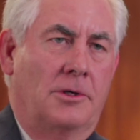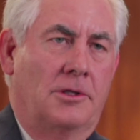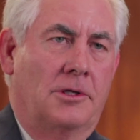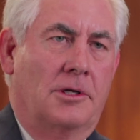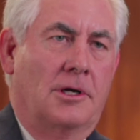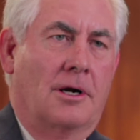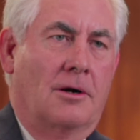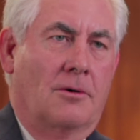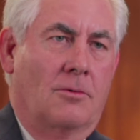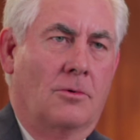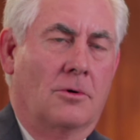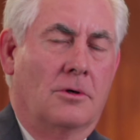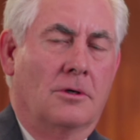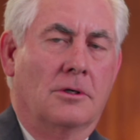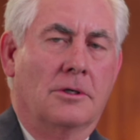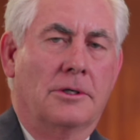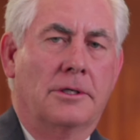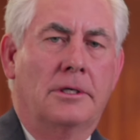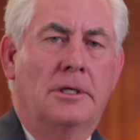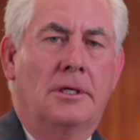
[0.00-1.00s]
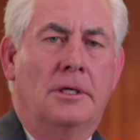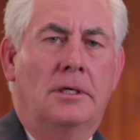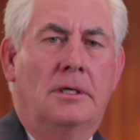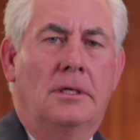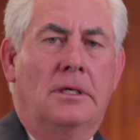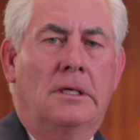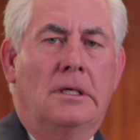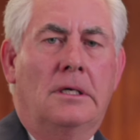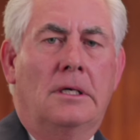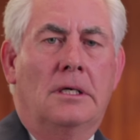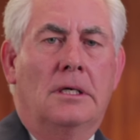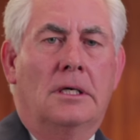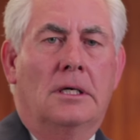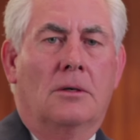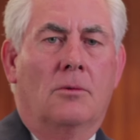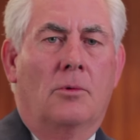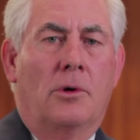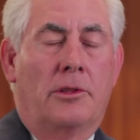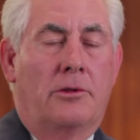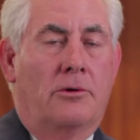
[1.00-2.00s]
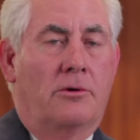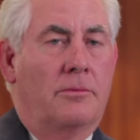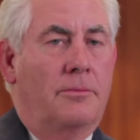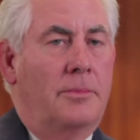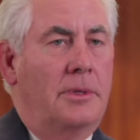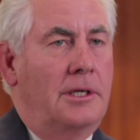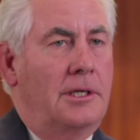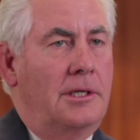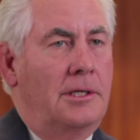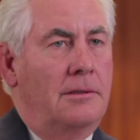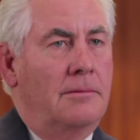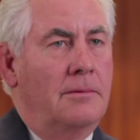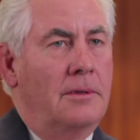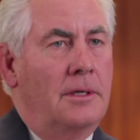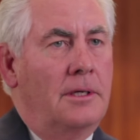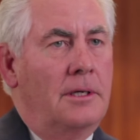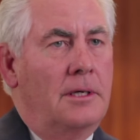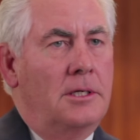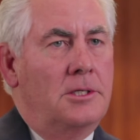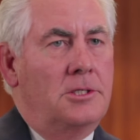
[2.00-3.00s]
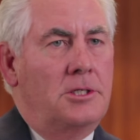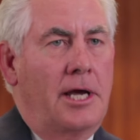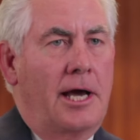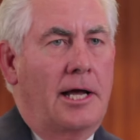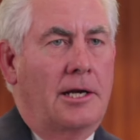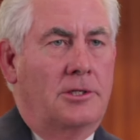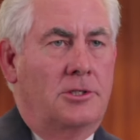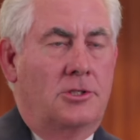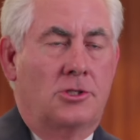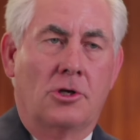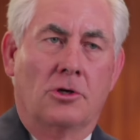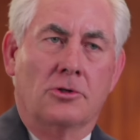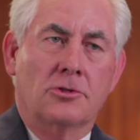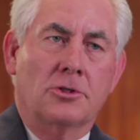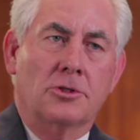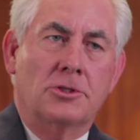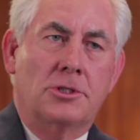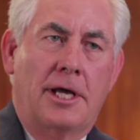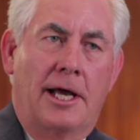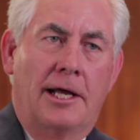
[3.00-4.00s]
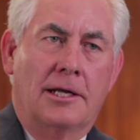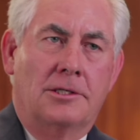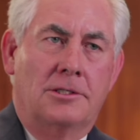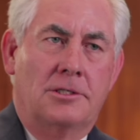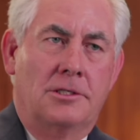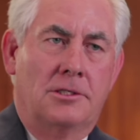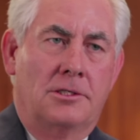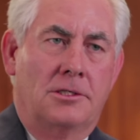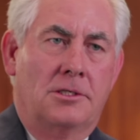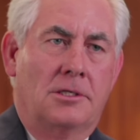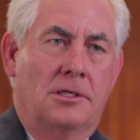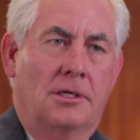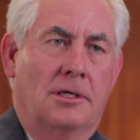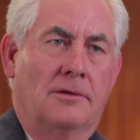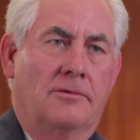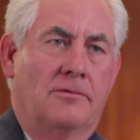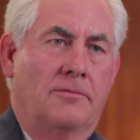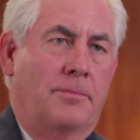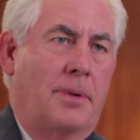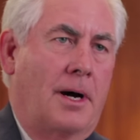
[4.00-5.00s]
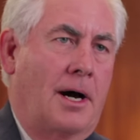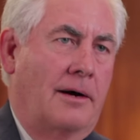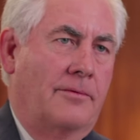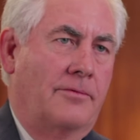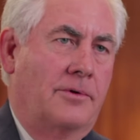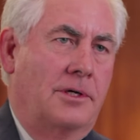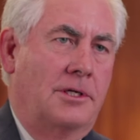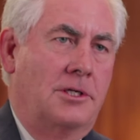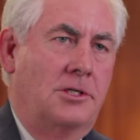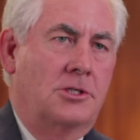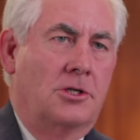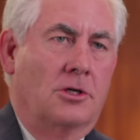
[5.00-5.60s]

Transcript: with in our world, uh, whether it be challenge, social challenges of poverty,